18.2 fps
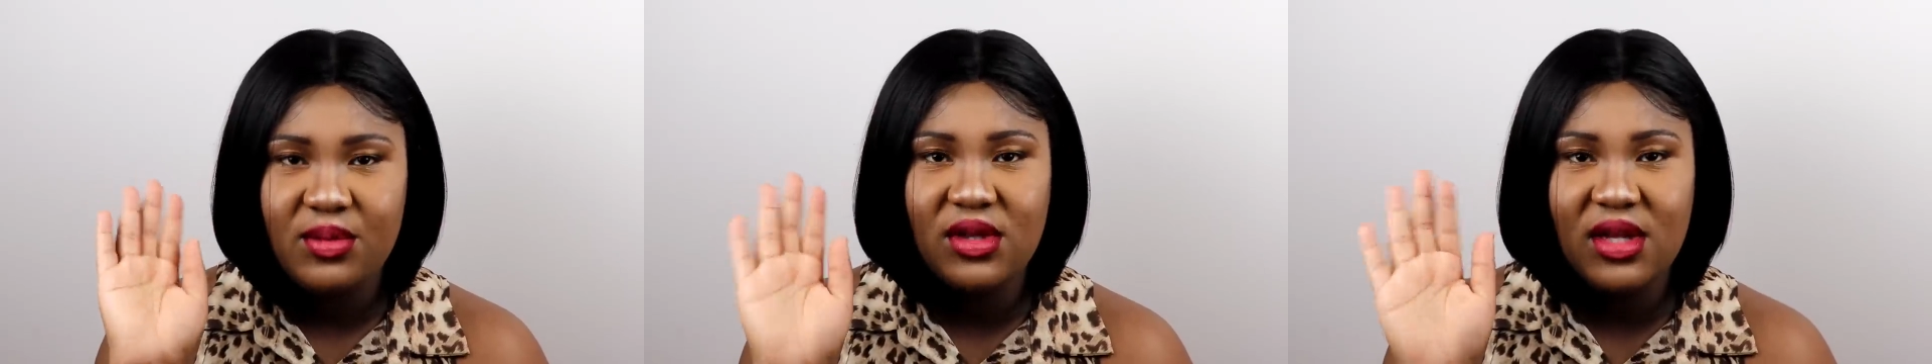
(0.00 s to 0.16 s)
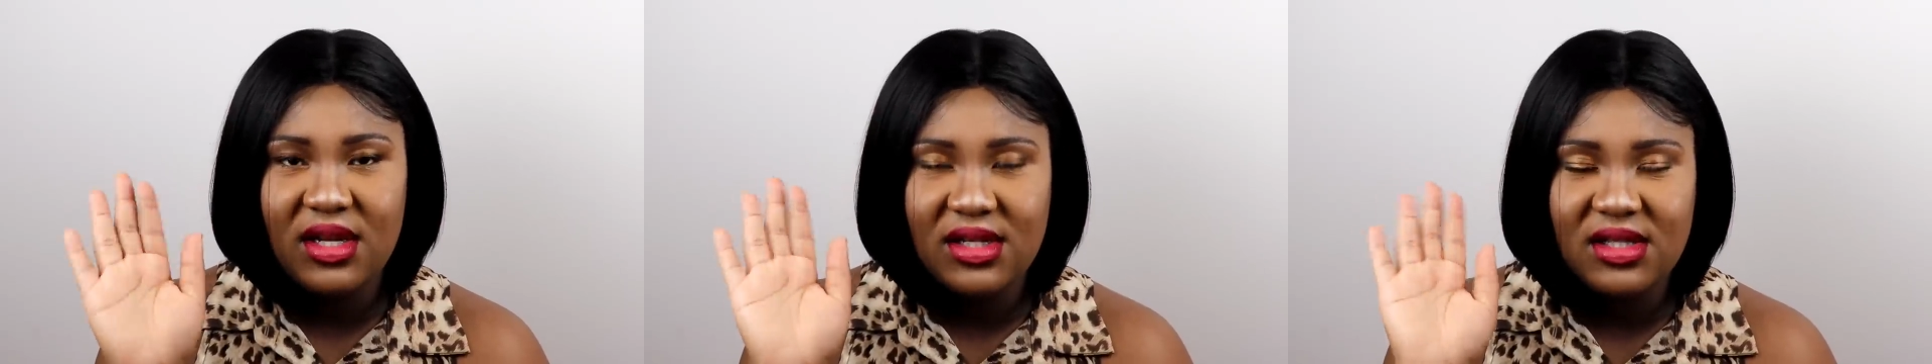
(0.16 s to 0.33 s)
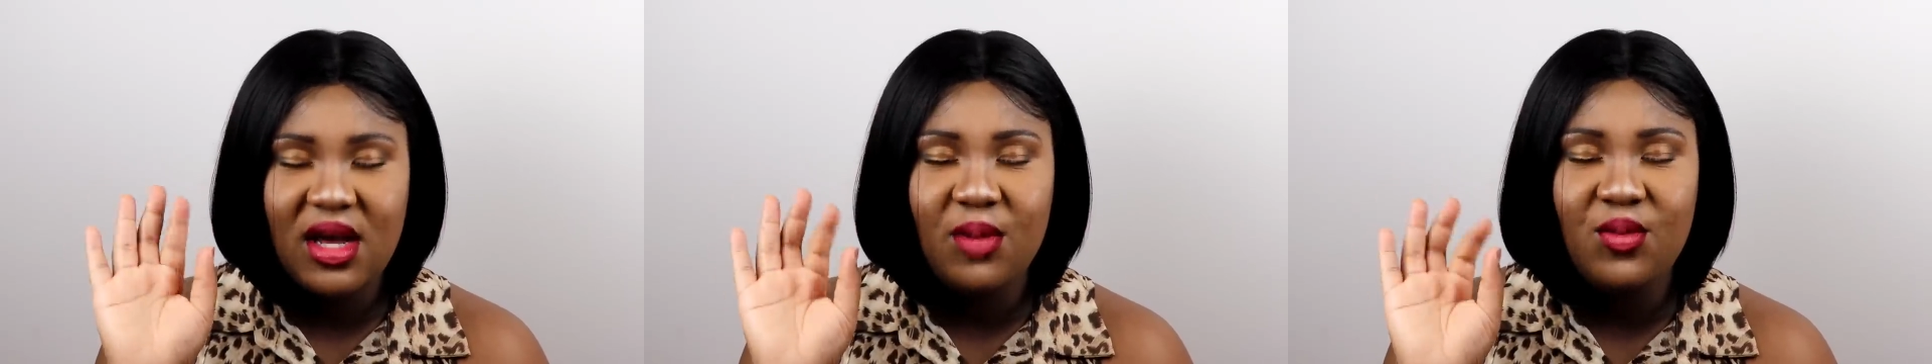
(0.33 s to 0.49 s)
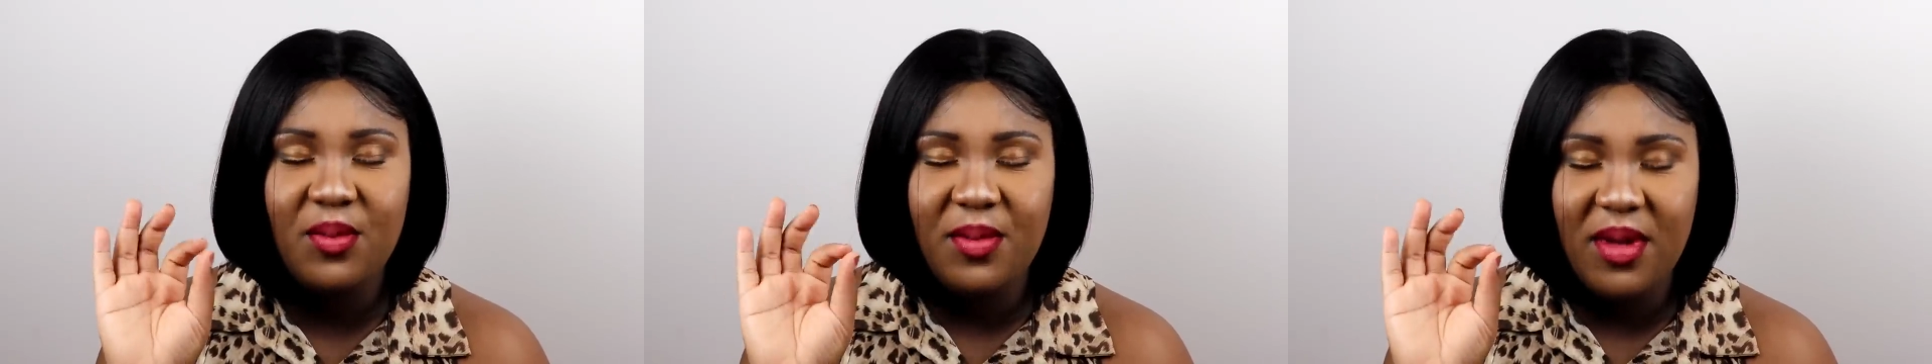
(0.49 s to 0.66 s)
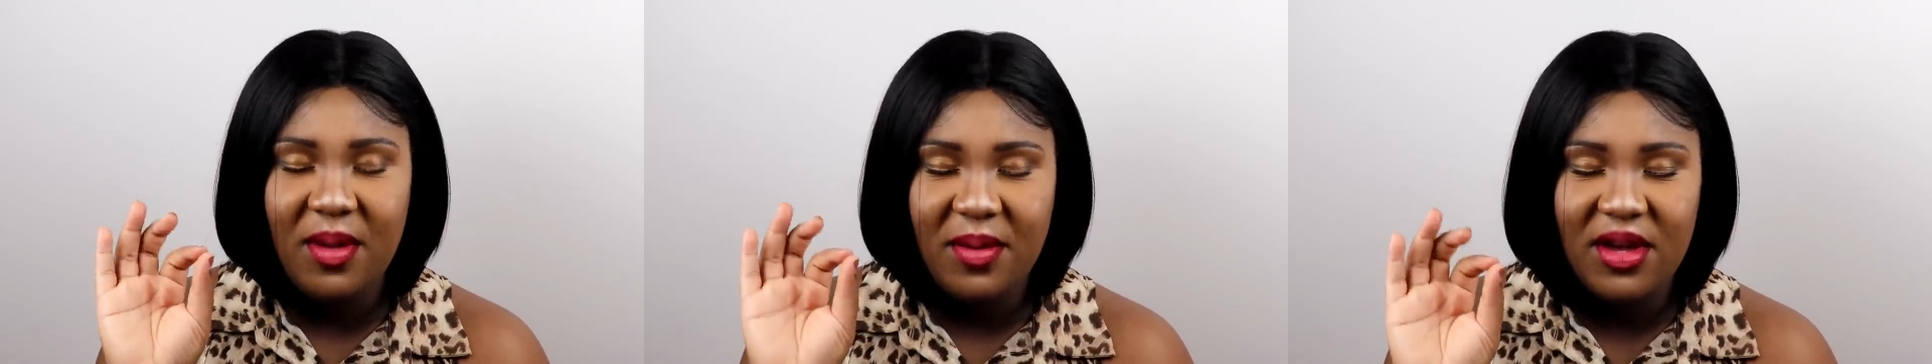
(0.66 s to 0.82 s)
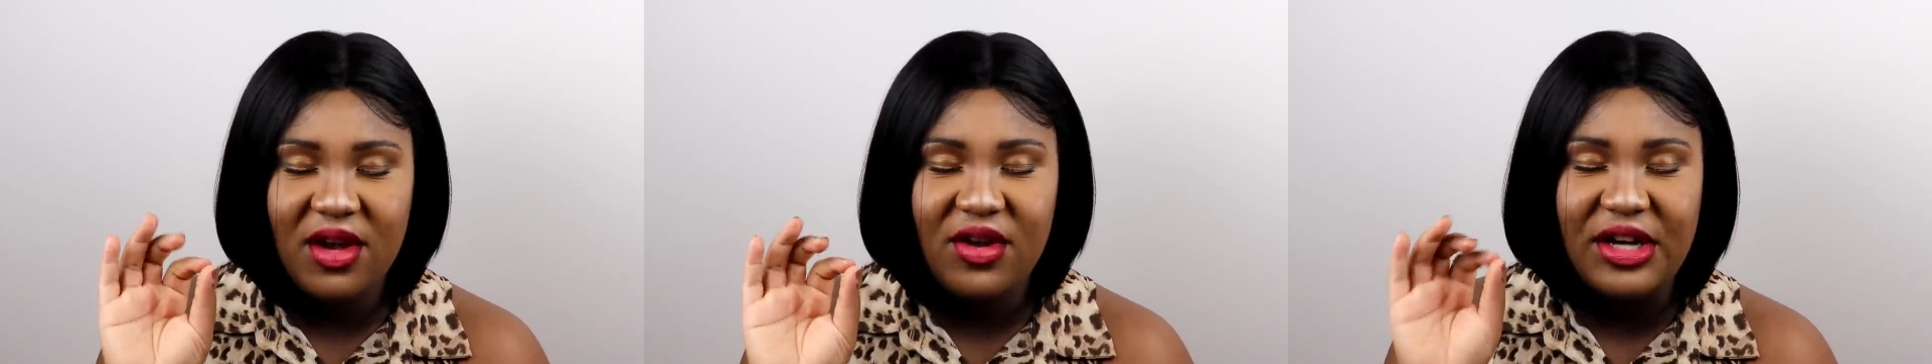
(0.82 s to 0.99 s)
does come with
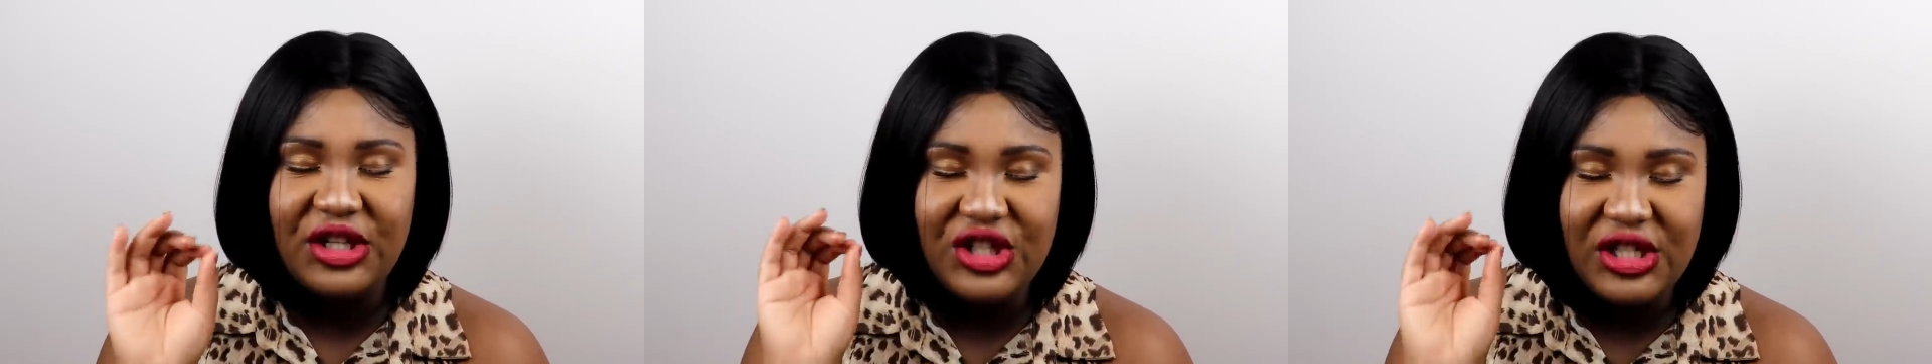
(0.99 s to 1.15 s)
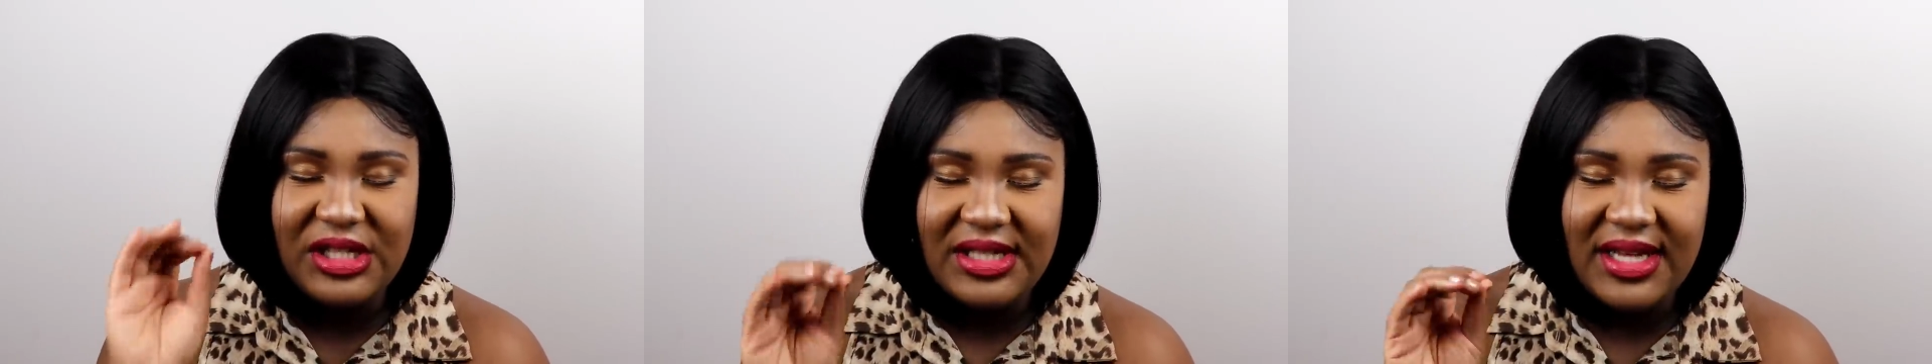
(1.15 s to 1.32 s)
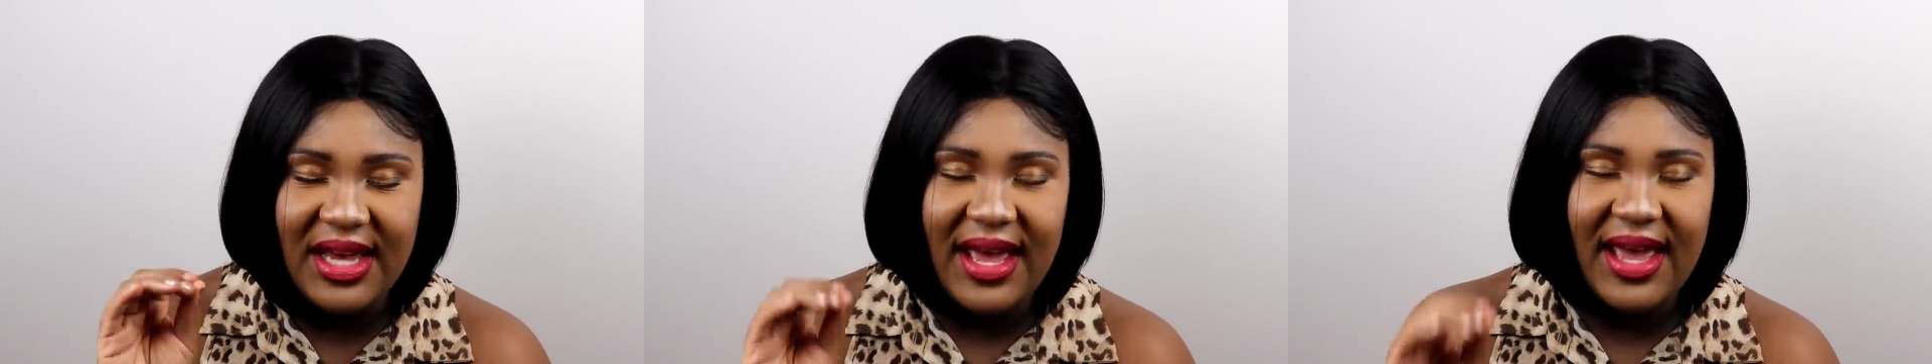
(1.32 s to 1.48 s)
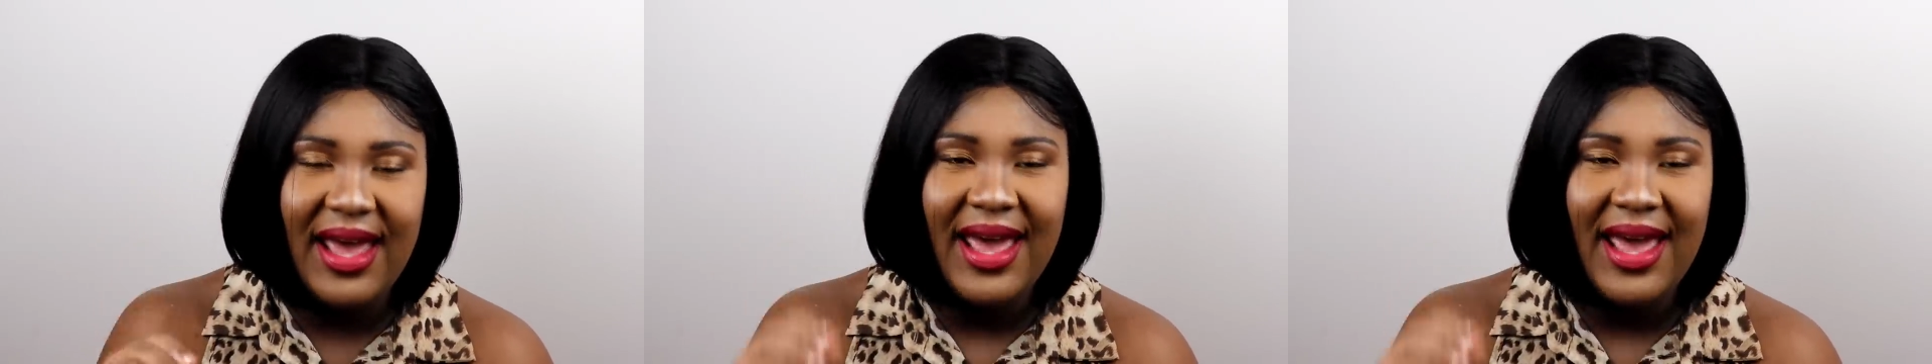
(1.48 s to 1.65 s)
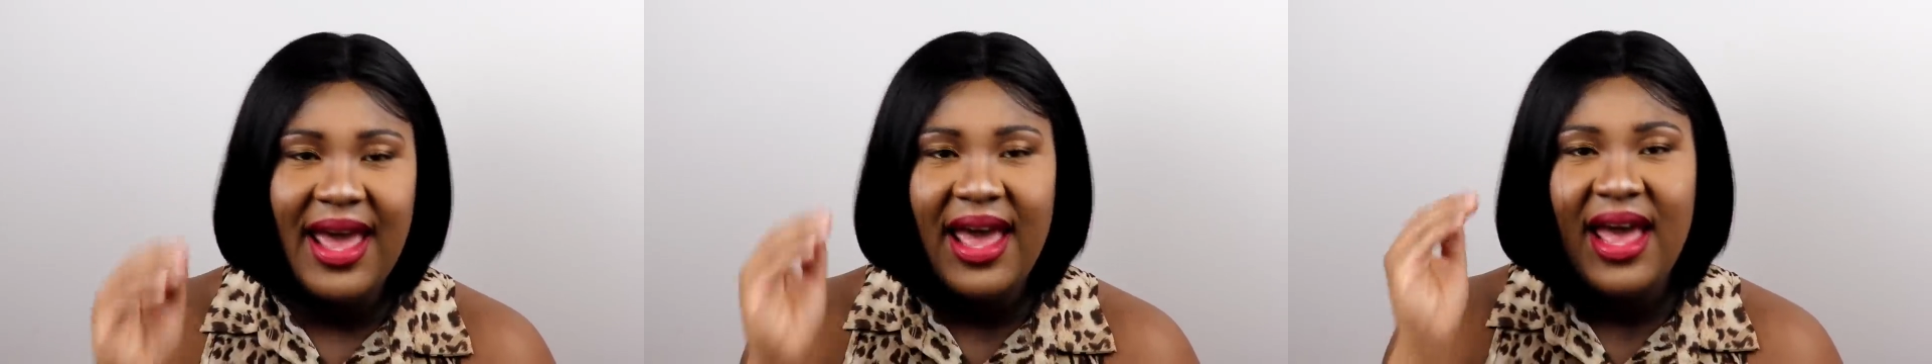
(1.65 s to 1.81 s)
baby hair I should say